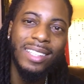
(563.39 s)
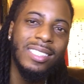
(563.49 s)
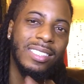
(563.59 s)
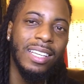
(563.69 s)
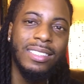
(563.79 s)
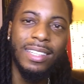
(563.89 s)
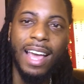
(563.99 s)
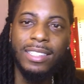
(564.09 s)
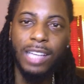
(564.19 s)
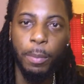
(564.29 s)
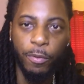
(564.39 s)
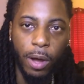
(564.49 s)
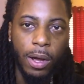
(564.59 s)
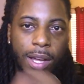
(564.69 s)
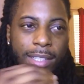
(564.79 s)
Stick to that type of
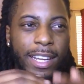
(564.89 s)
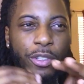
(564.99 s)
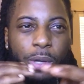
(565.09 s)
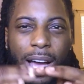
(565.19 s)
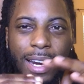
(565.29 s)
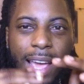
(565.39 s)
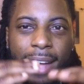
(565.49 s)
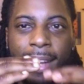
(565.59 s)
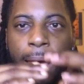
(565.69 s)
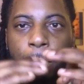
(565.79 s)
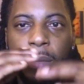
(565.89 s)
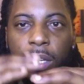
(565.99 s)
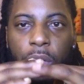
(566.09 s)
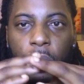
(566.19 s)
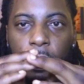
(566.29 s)
rock. Then you kind of had that
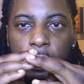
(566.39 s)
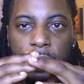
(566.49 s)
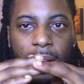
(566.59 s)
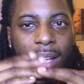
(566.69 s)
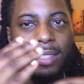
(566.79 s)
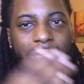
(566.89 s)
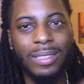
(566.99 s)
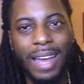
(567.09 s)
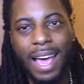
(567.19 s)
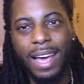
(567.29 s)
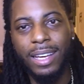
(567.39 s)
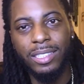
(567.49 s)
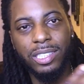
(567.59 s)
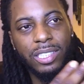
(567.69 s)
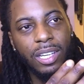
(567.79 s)
Migos
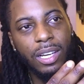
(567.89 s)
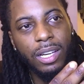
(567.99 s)
slash,